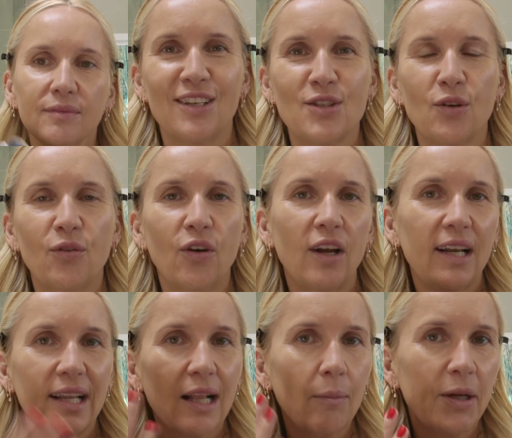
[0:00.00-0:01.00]
So for a
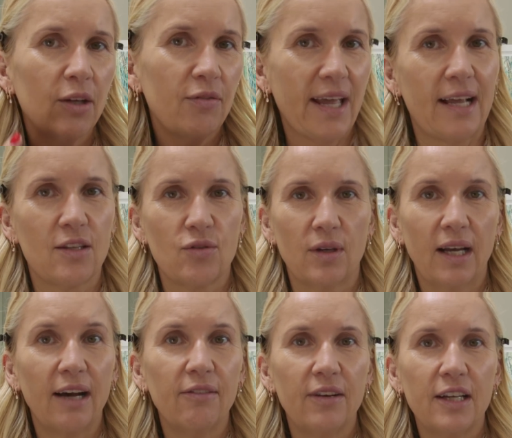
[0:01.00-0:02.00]
little bit of extra
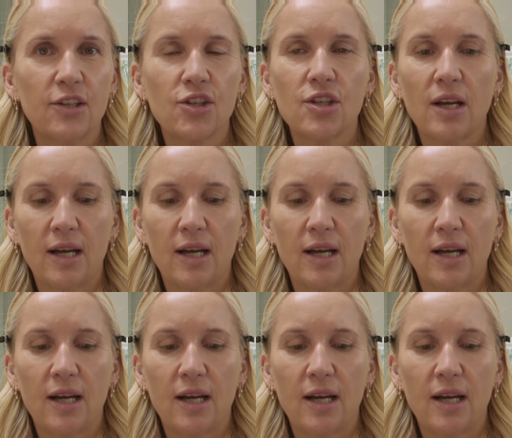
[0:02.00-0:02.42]
coverage,